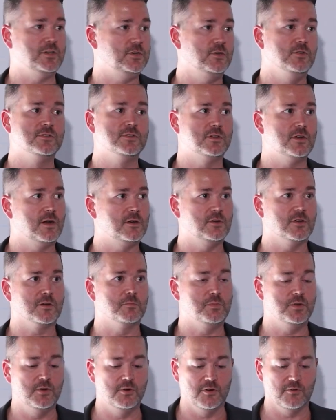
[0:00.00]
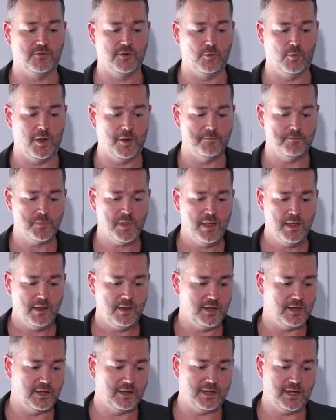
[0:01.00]
and use it on your computer if you want.
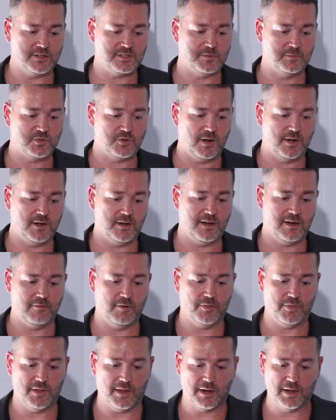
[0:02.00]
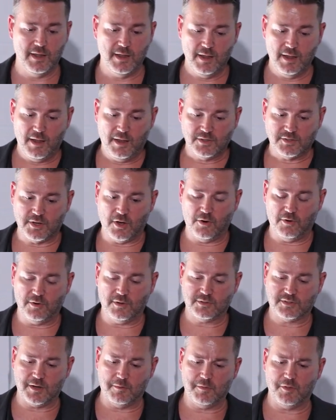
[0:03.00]
You can custom train it and everything.
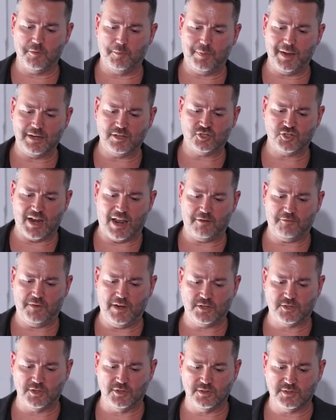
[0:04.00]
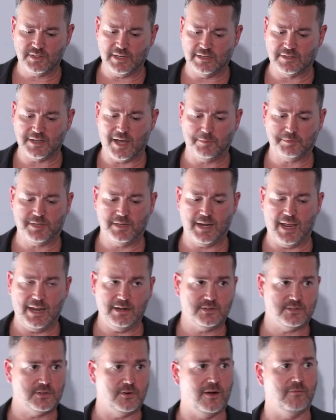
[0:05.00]
So some of the Bing chat features, it's up to
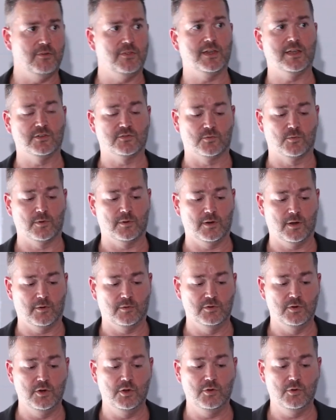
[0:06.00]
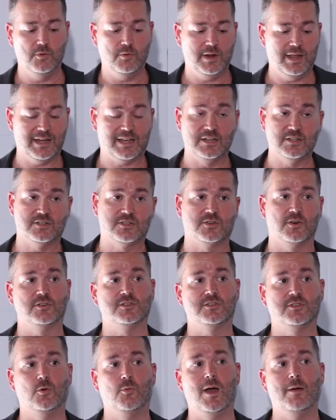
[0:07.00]
date, so everything is uh, new. It can
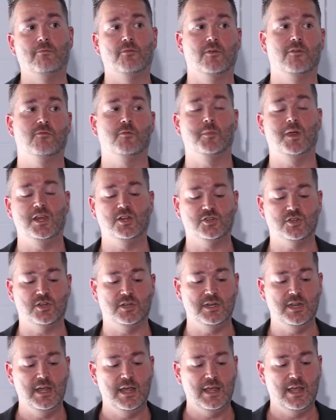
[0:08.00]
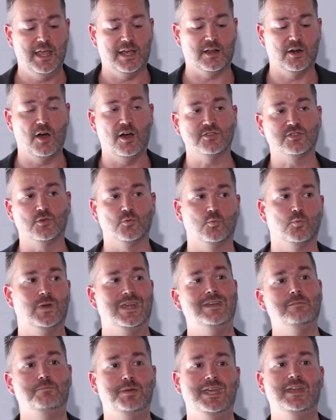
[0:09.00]
search the web for information. It can also
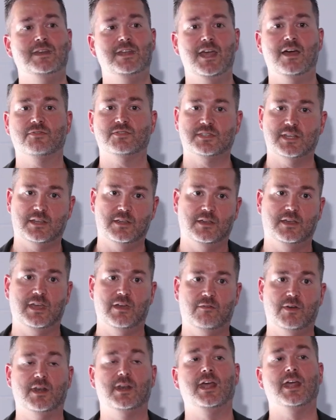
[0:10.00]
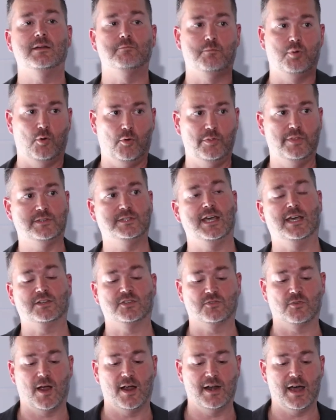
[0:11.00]
read PDFs that you give it and pull the
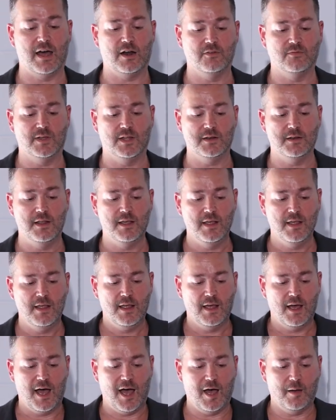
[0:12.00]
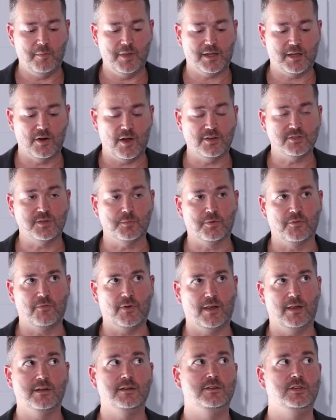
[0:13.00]
text right out of it. Um, it can also
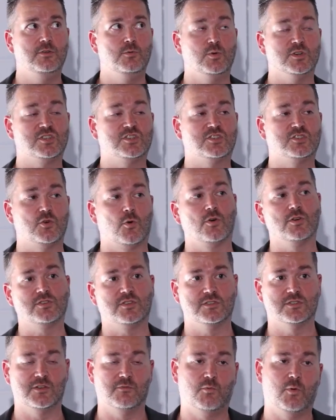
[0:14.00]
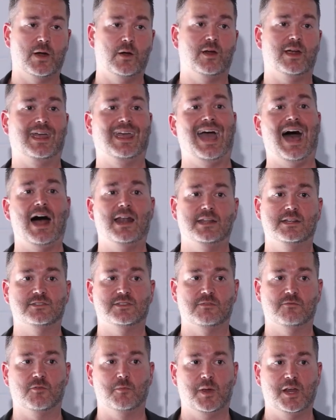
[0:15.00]
provide you with sources of where it got
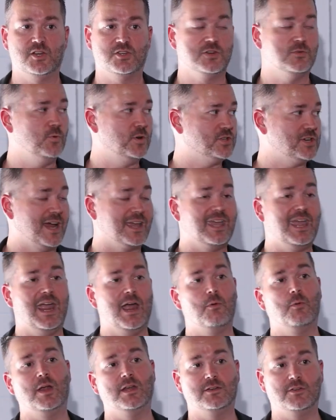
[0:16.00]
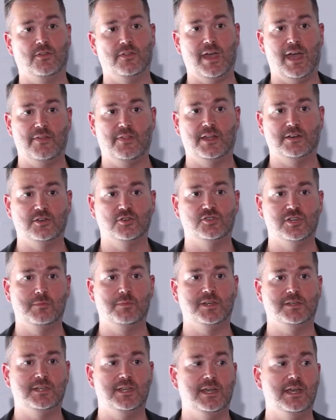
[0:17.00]
its information, which I can't wait until they add that to
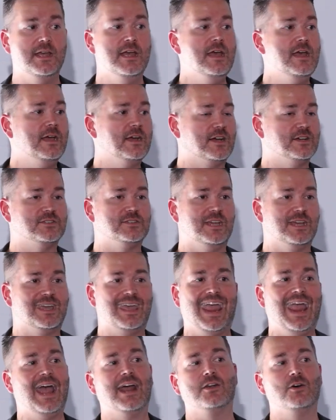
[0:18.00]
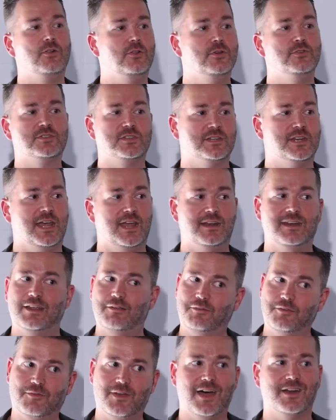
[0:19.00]
GPT, because it can't hallucinate.
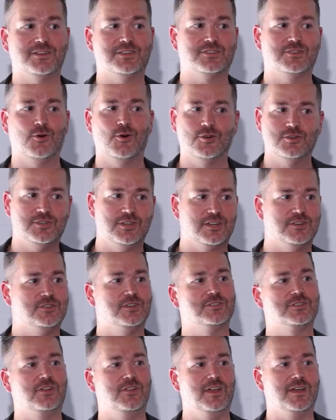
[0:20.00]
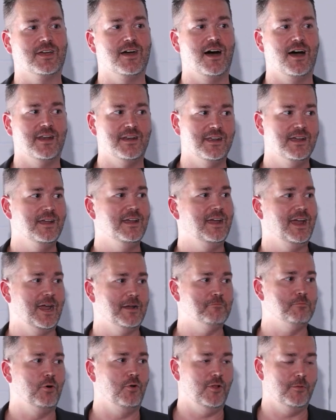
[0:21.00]
If you've got a source, you can just click on
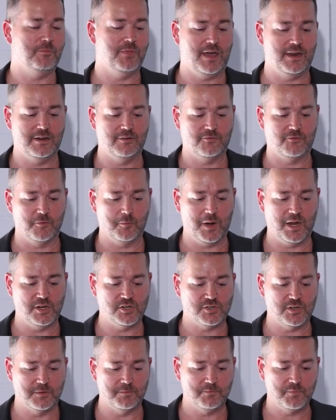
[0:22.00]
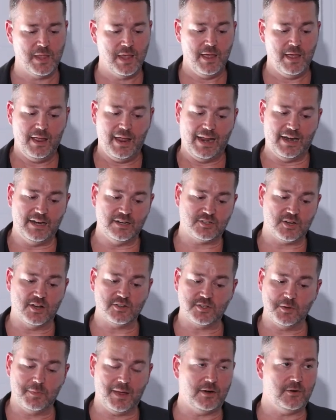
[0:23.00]
and pull up that information. And it's
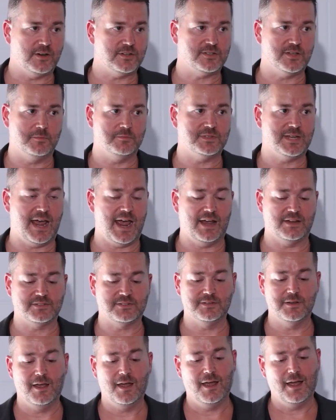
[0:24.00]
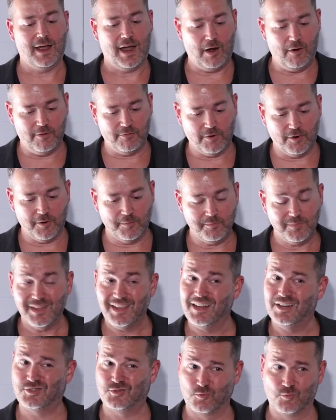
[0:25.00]
also better at some tasks However,
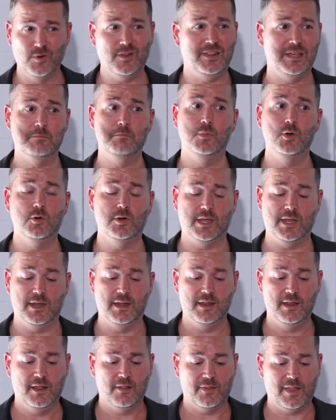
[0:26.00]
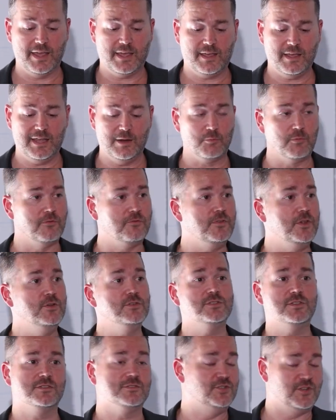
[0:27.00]
it's really moody. Like it
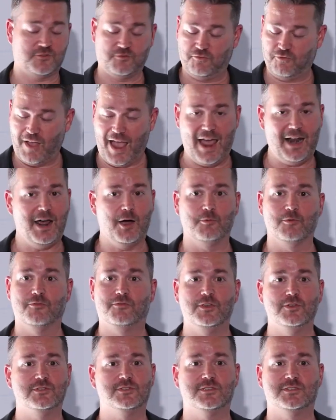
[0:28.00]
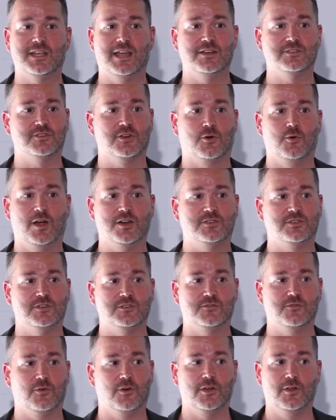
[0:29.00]
refuses, just flat out refuses to answer
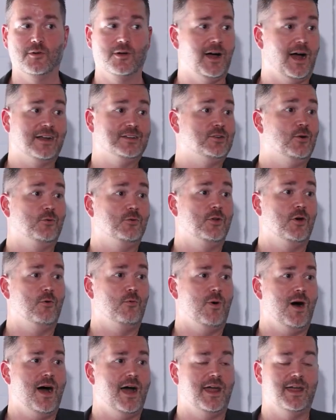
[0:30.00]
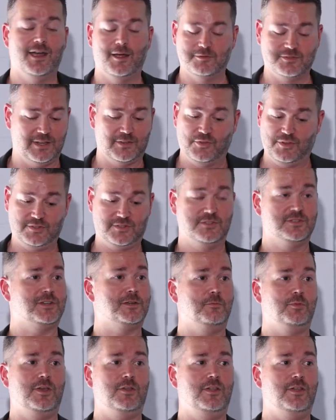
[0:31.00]
questions for you. I don't know why. It's like, this is a
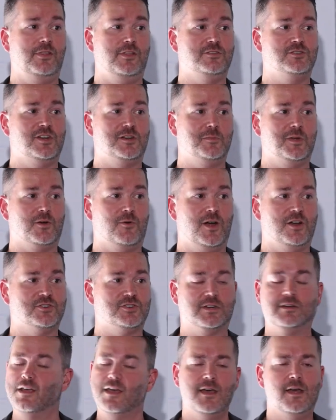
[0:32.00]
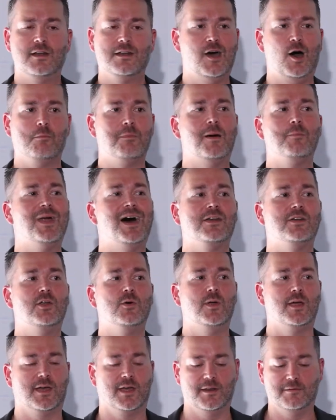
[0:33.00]
completely legitimate question. Nope, I'm not
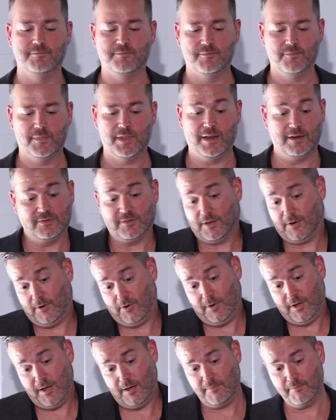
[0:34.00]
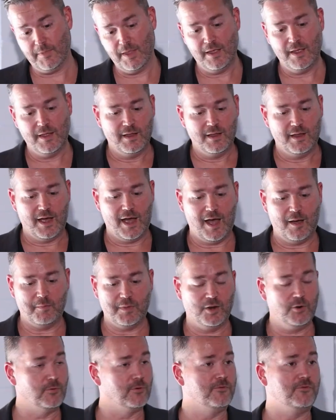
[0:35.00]
doing it. And it's like, okay.
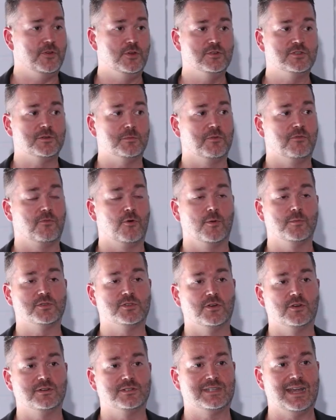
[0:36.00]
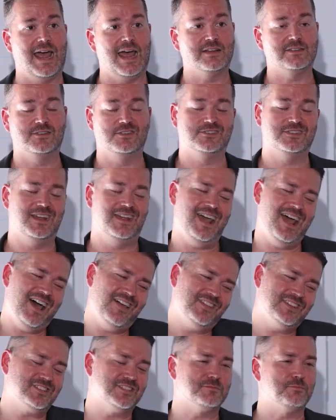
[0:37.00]
Um, it'll refuse to perform certain tasks. It'll say,
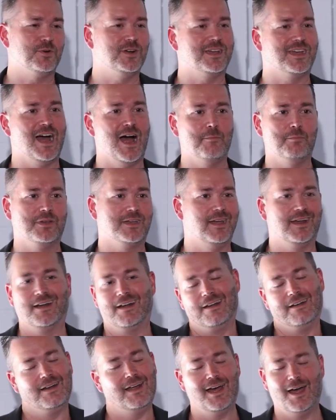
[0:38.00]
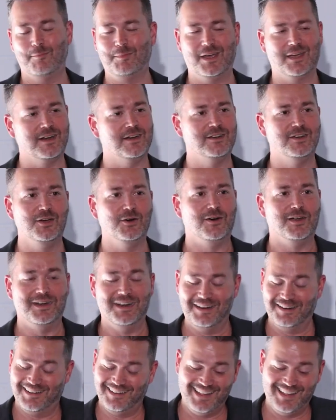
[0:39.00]
ah, this is pretty complicated. I'm not going to do it.